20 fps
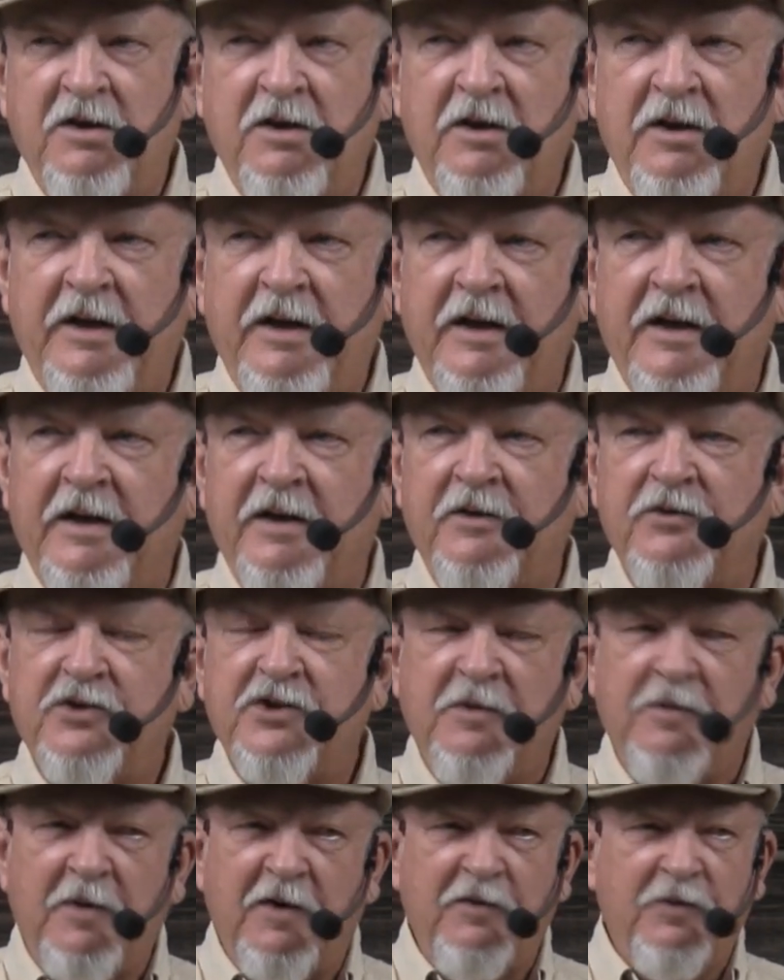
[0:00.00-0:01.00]
and
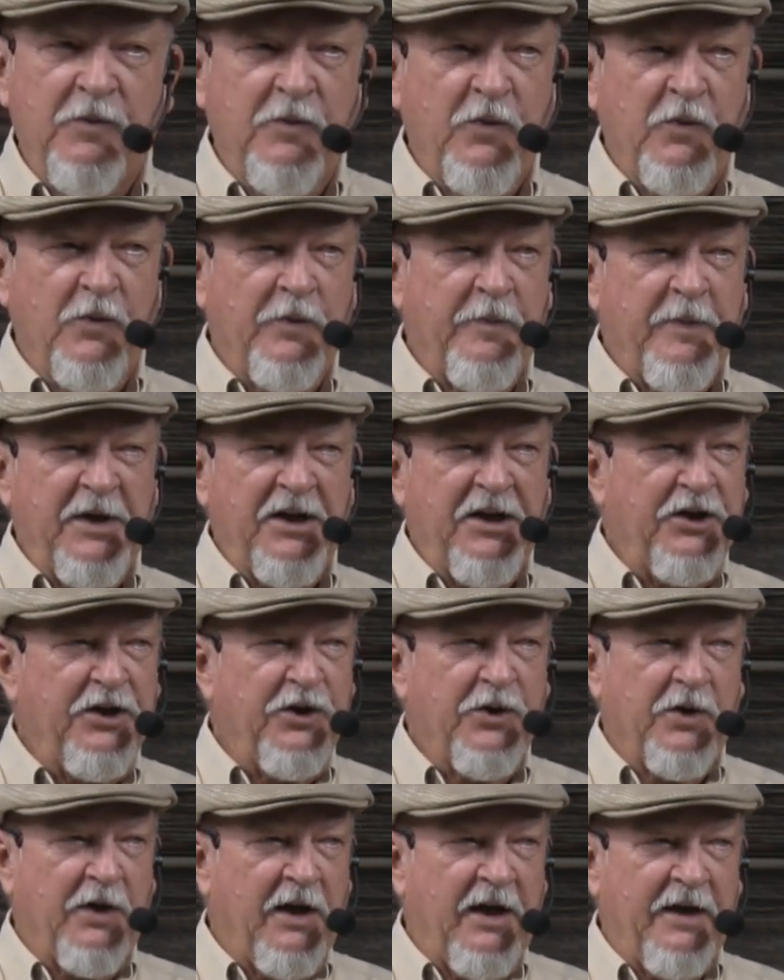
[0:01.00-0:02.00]
some of them will be,
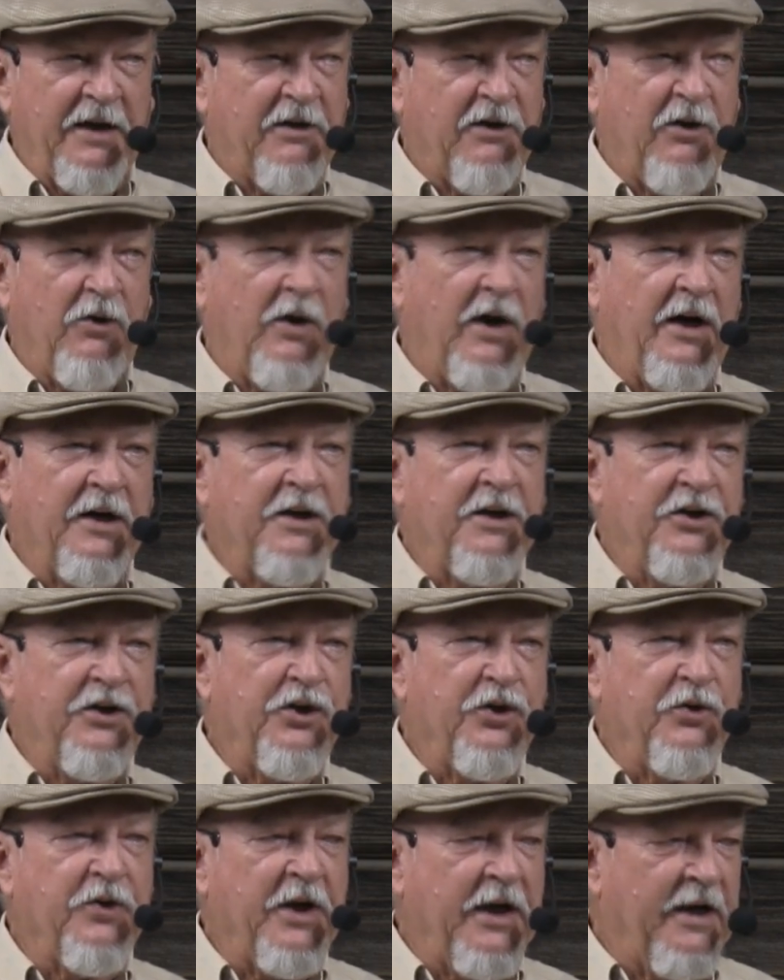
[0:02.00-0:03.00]
you're like, oh, I can do
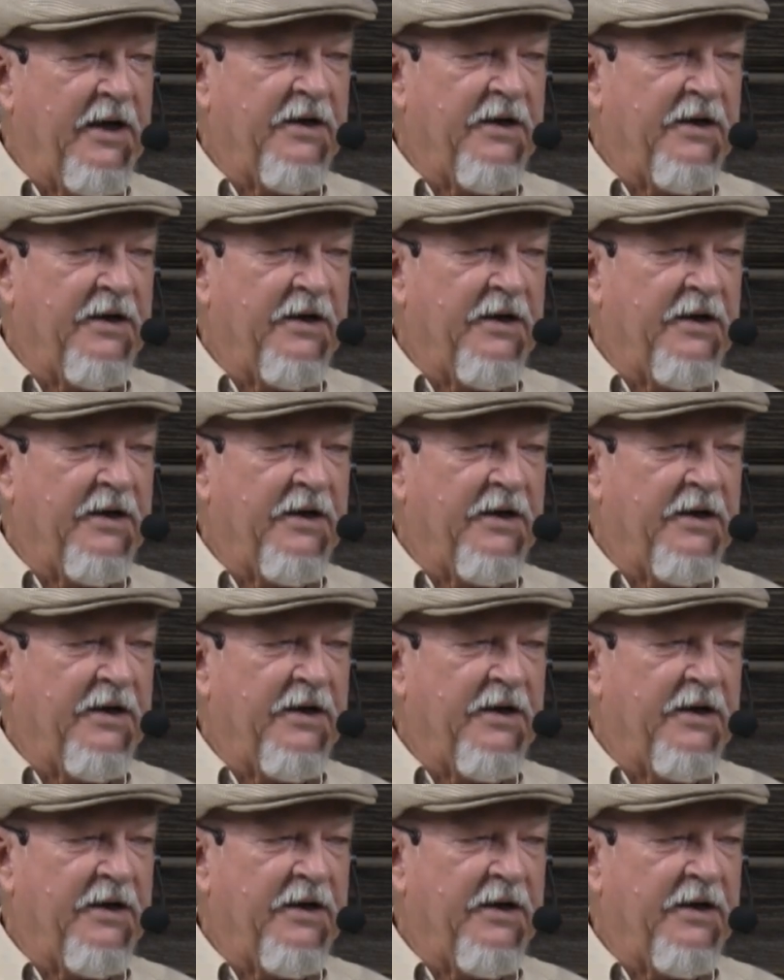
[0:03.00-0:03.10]
that.